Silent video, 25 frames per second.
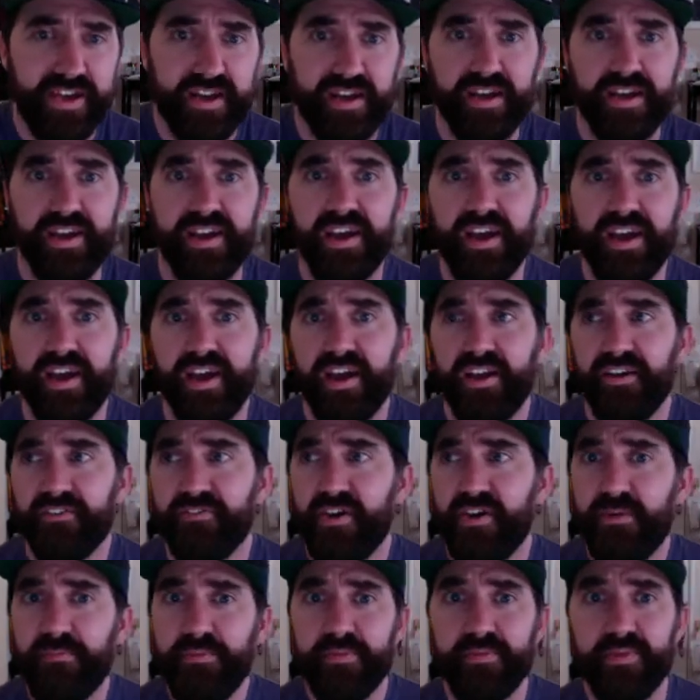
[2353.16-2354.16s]
like,
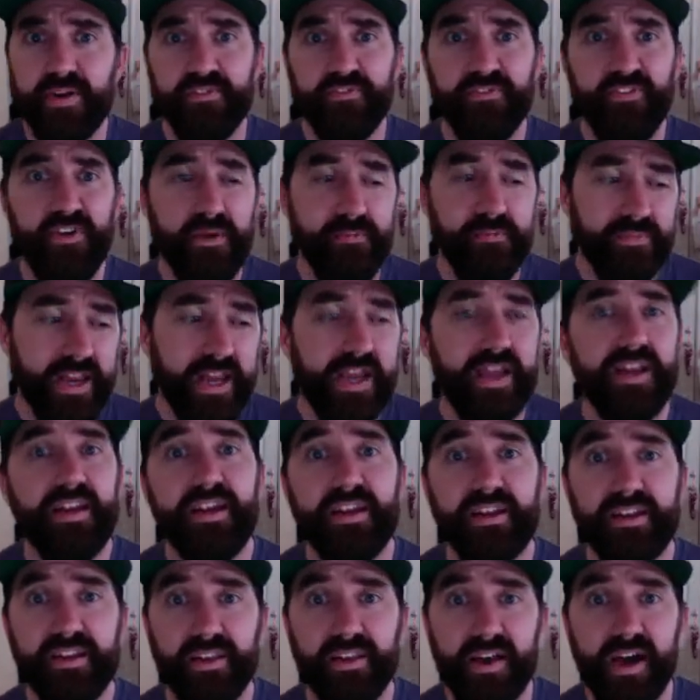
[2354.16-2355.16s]
if I'm
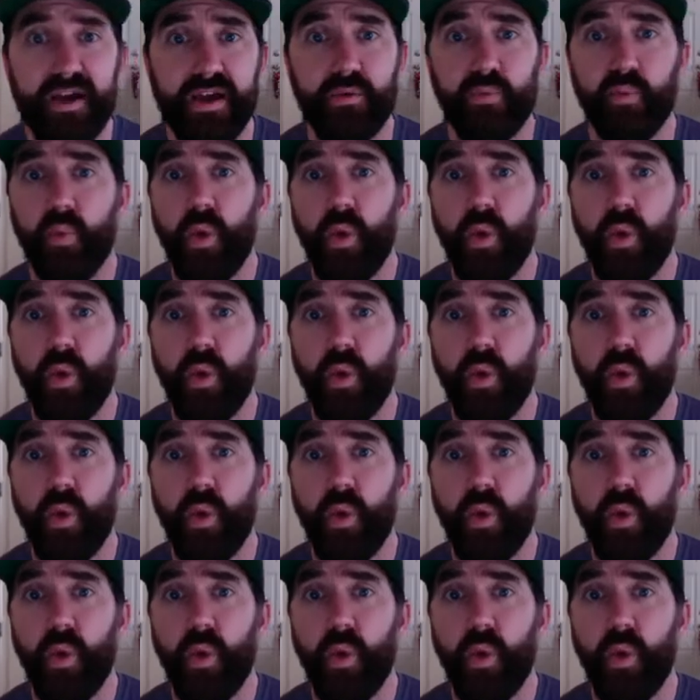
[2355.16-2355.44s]
needing to, like,